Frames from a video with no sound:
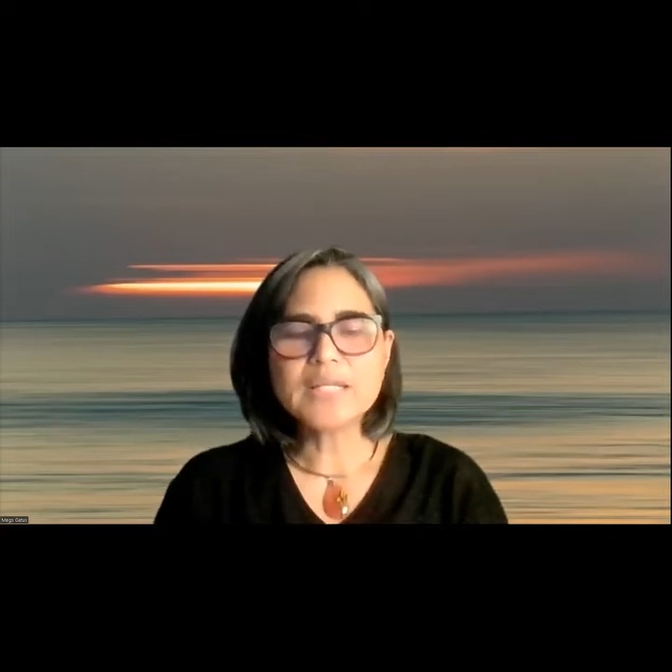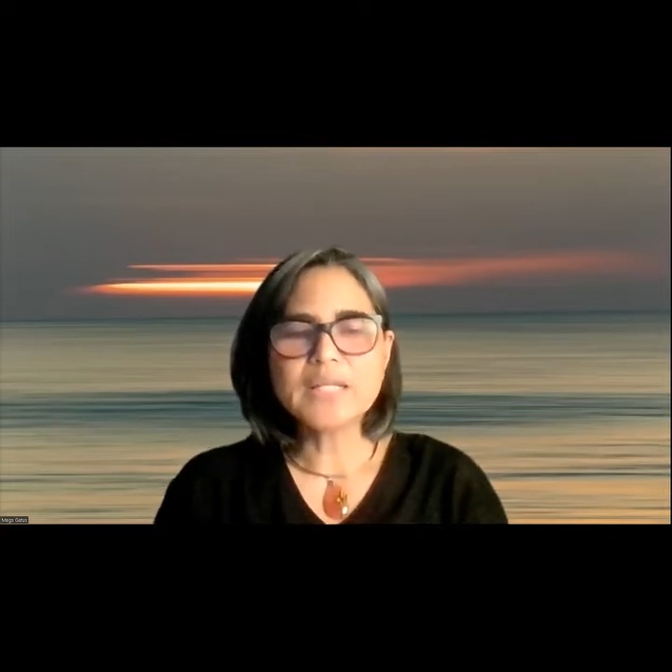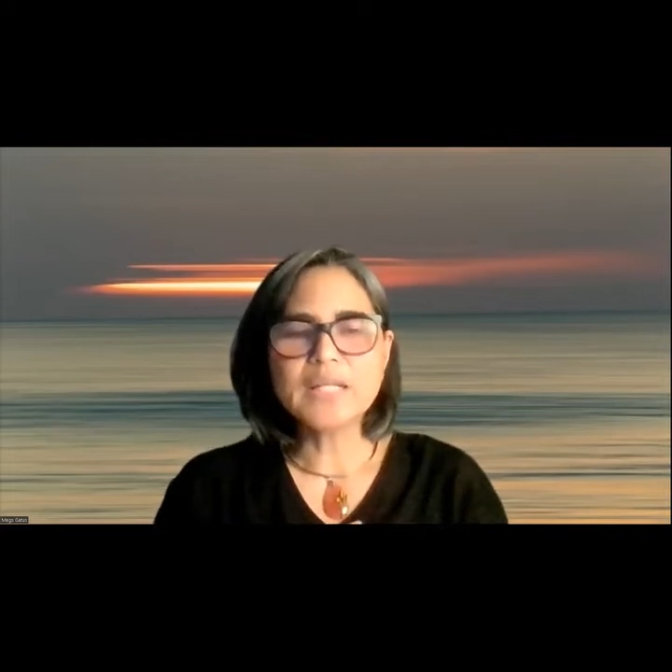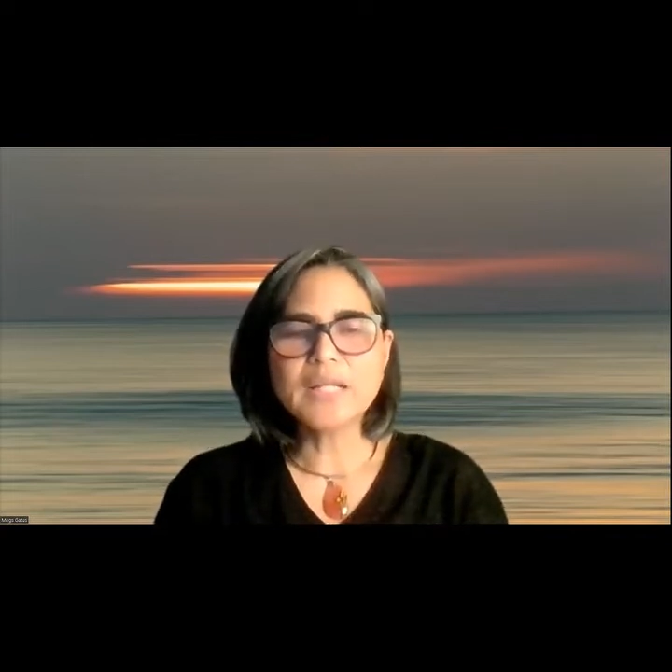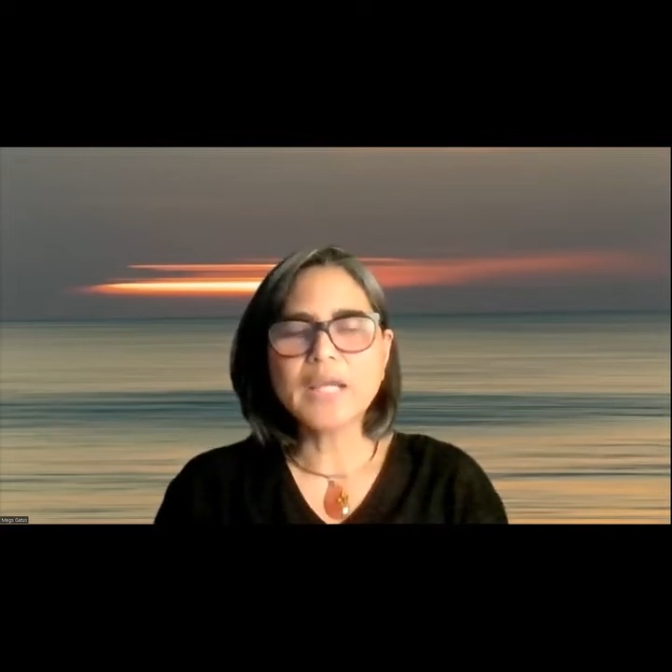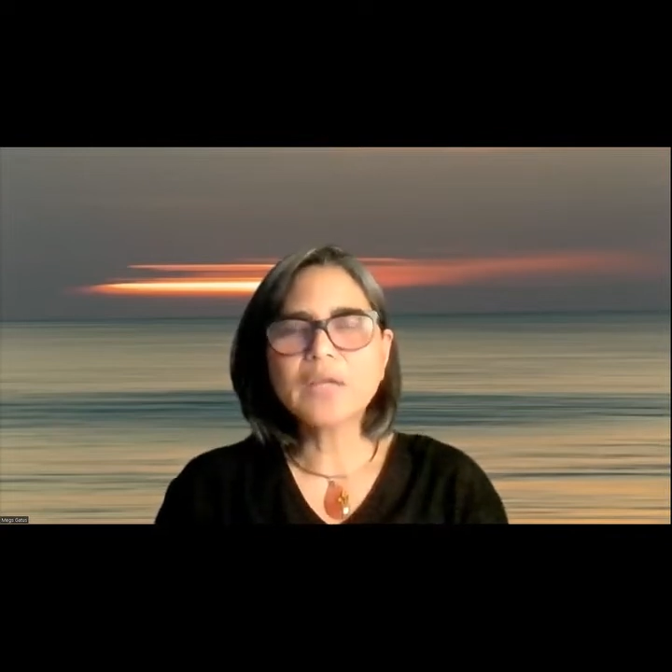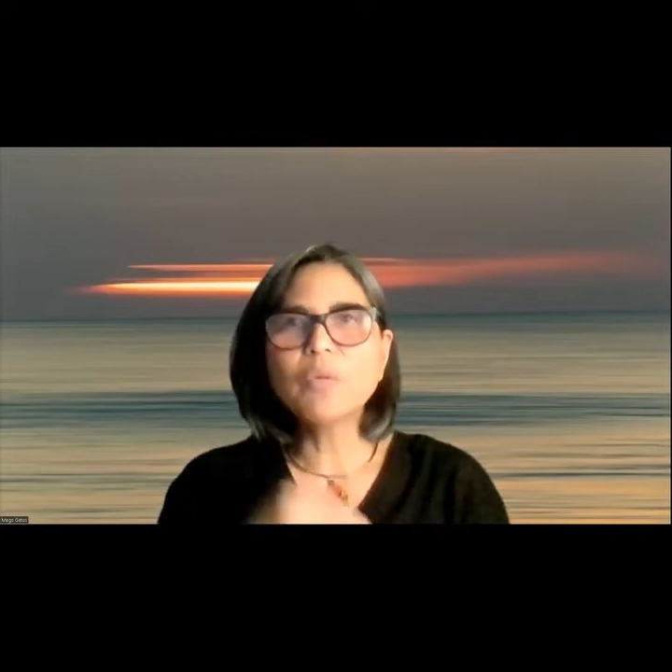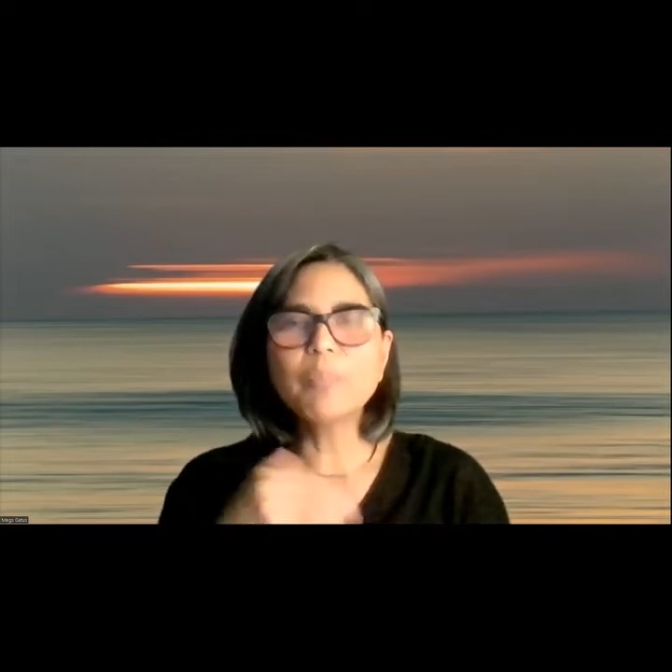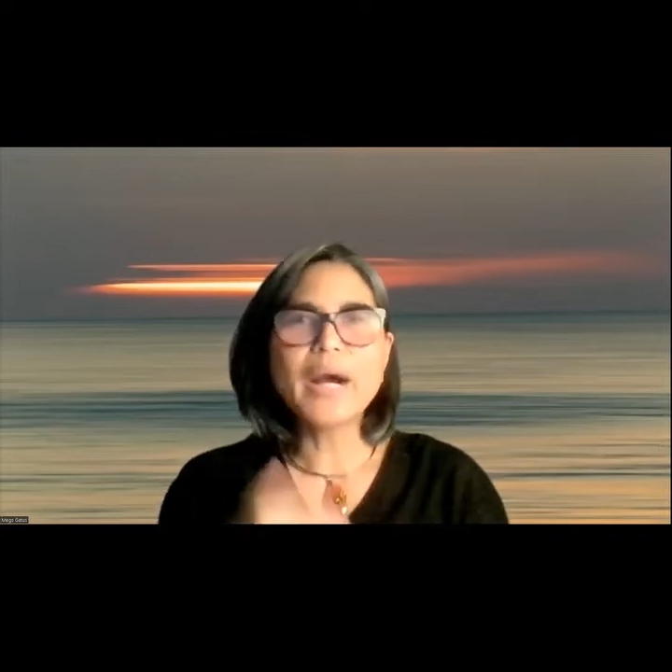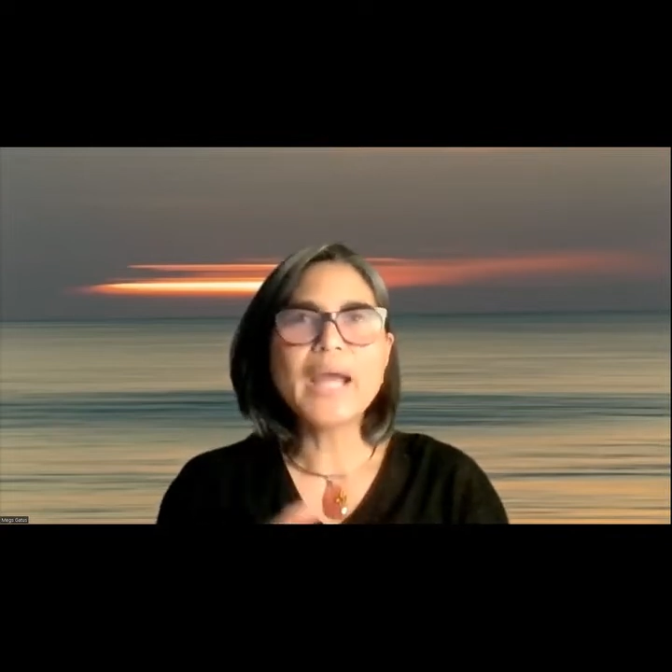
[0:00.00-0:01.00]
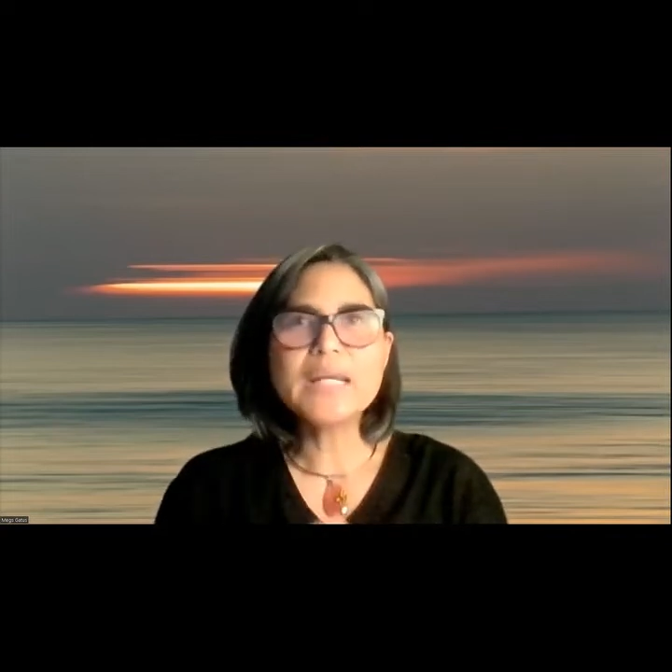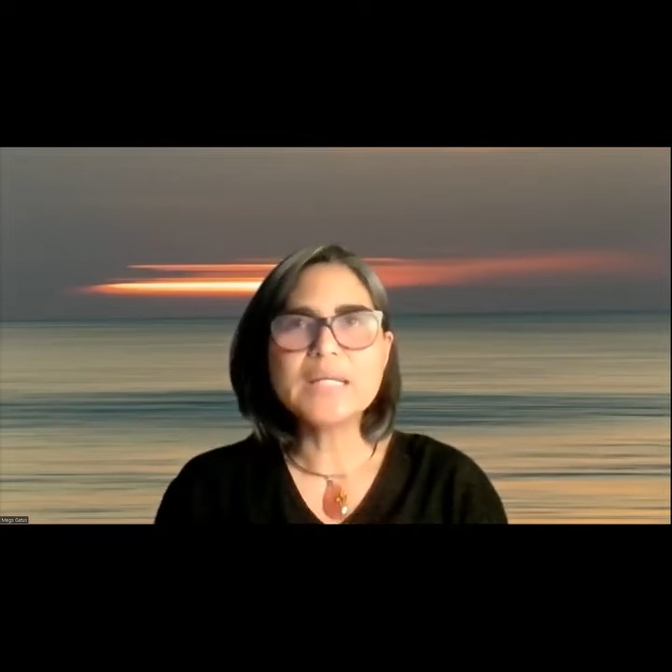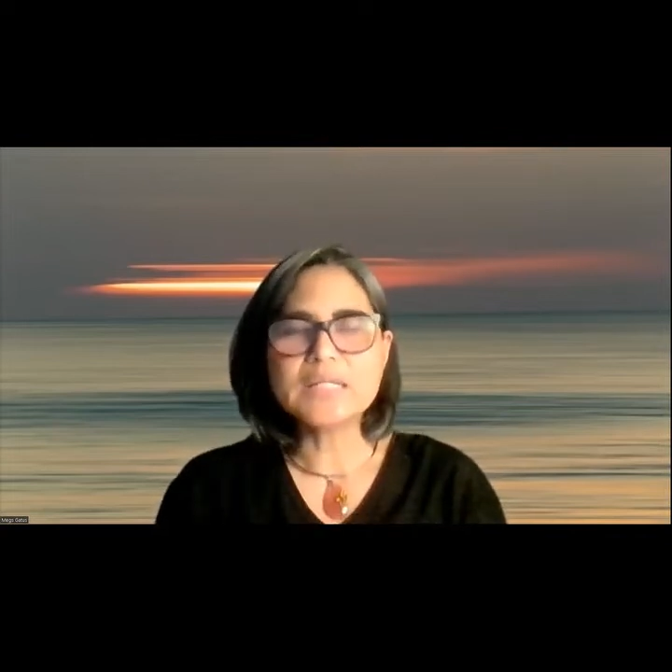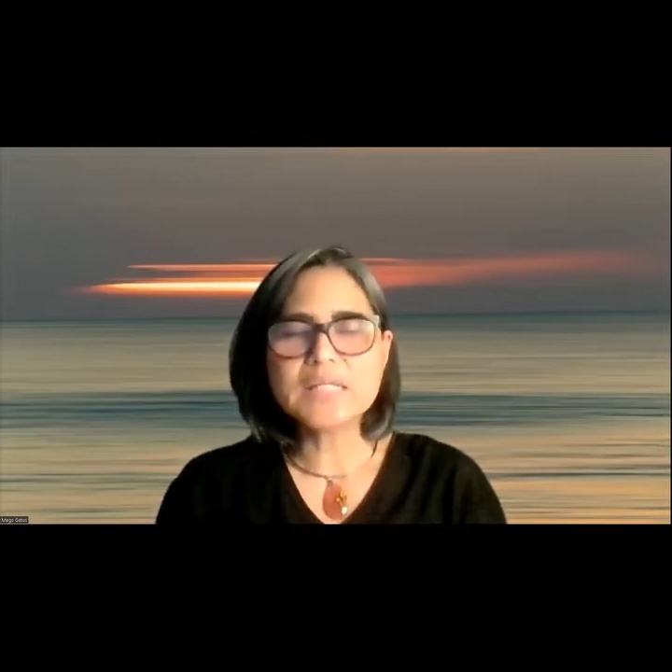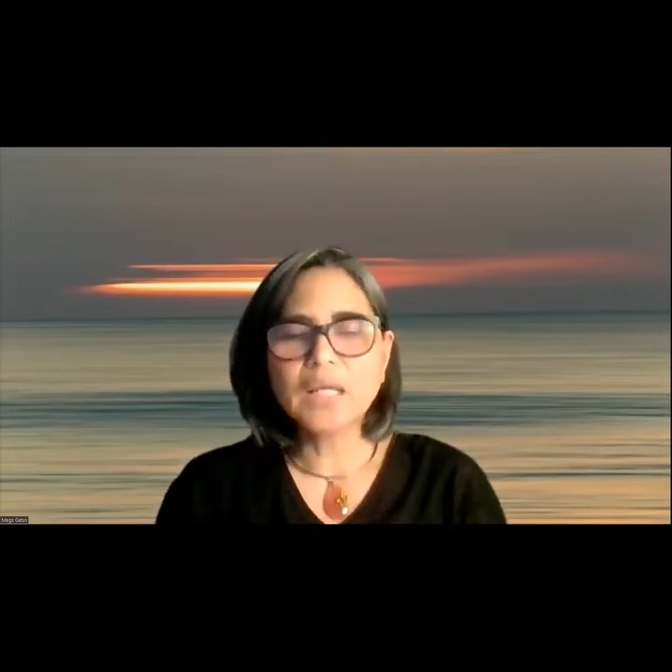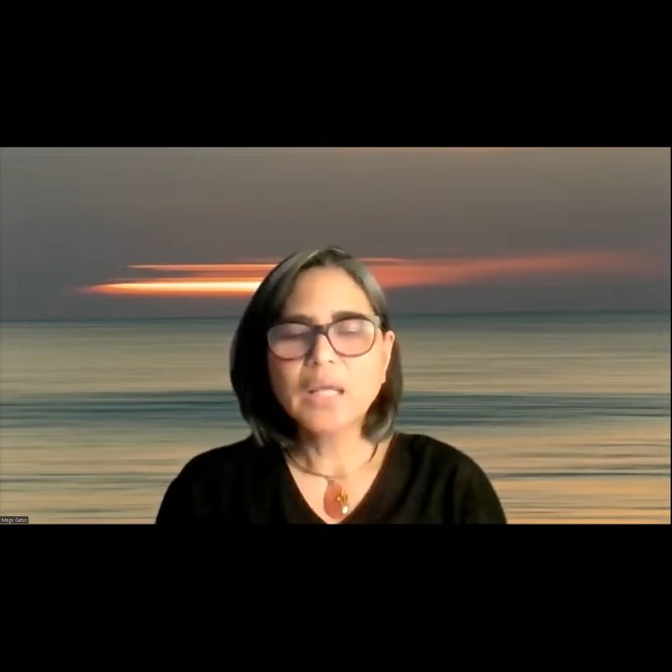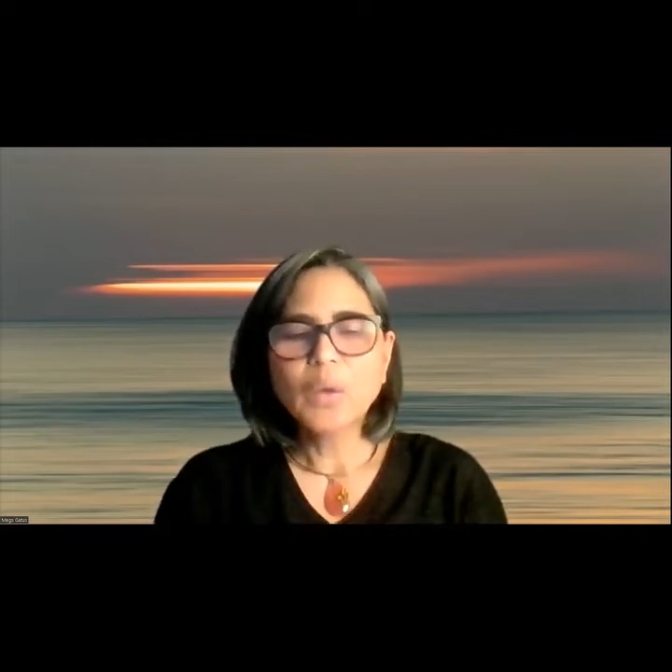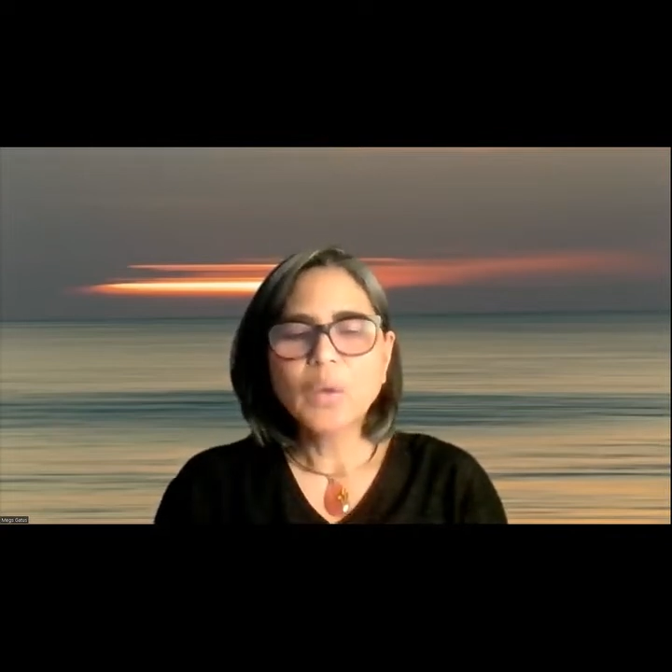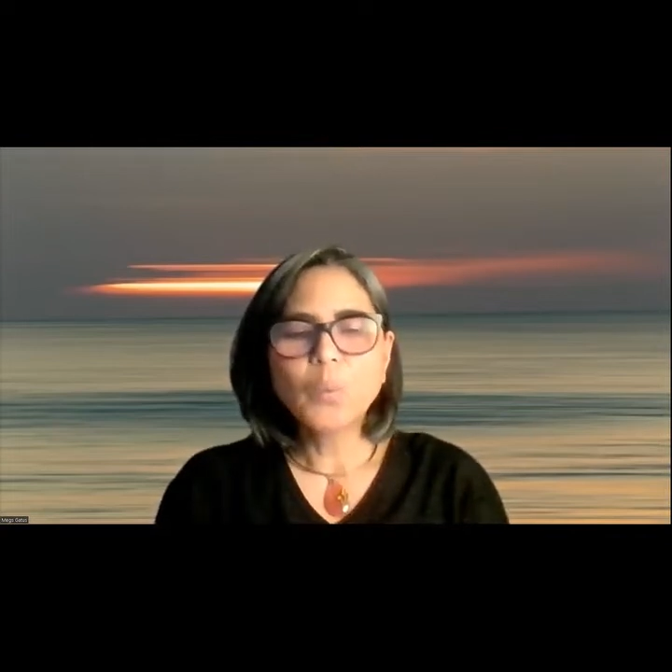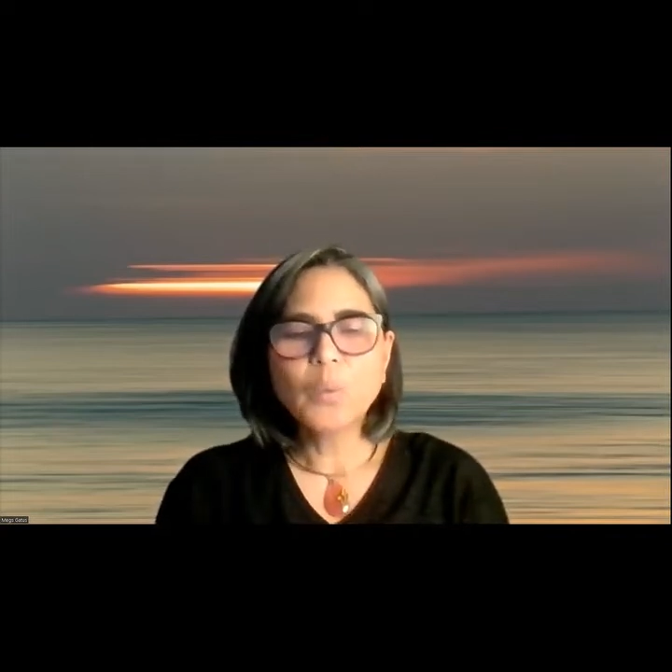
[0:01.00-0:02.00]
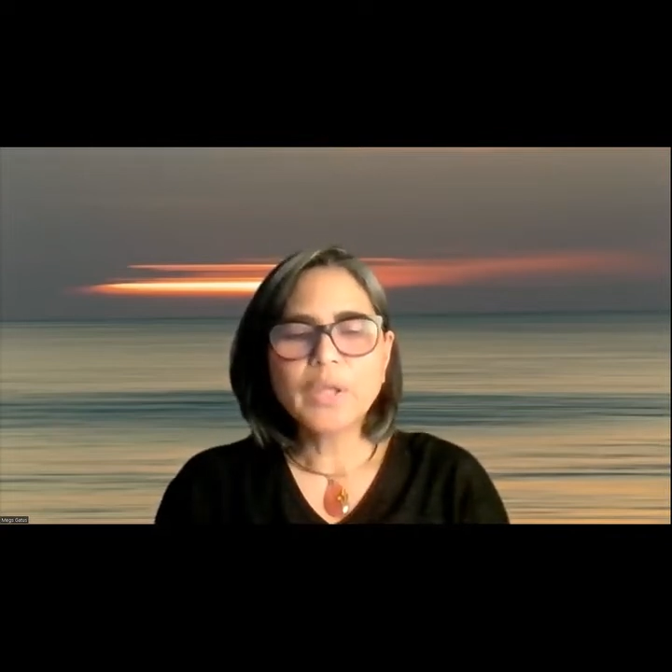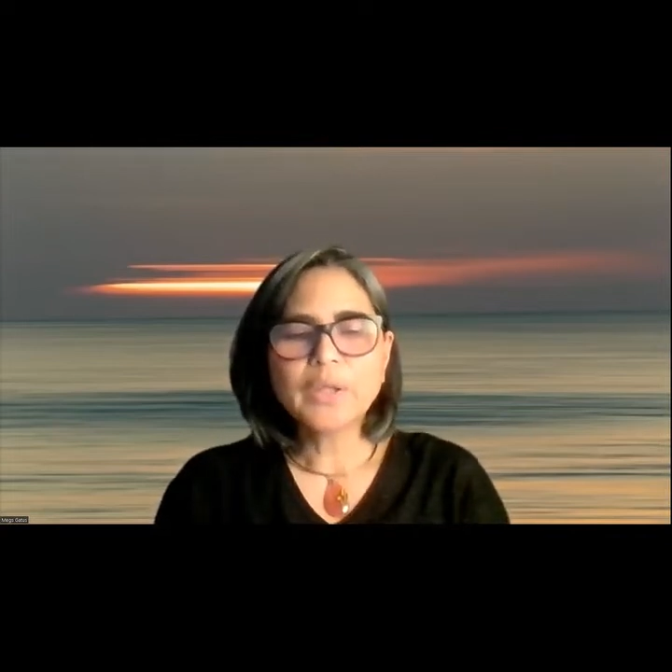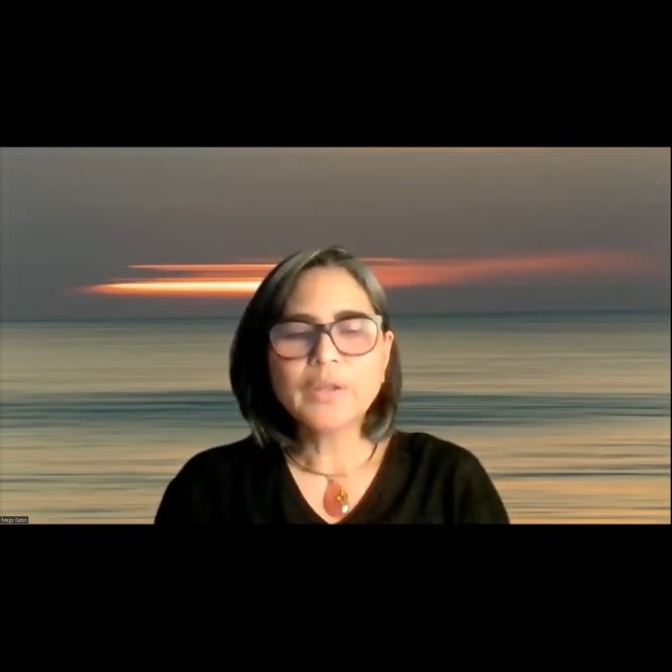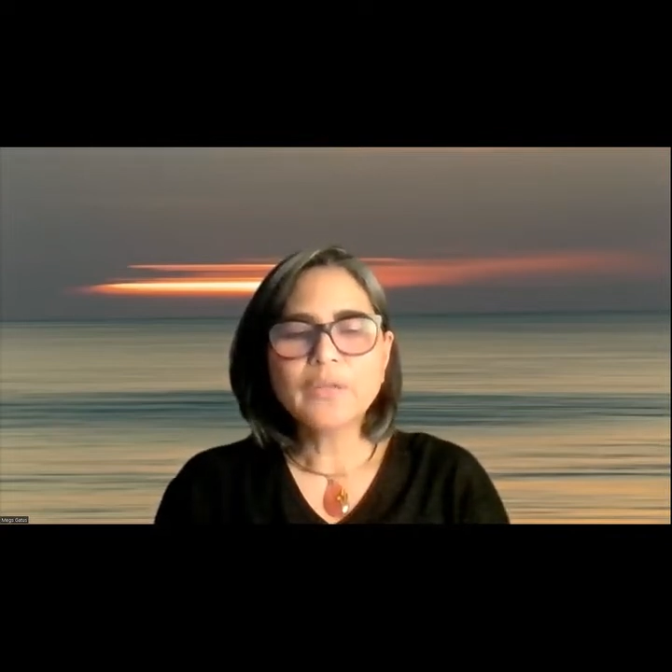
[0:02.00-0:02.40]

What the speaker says: and then I combine it with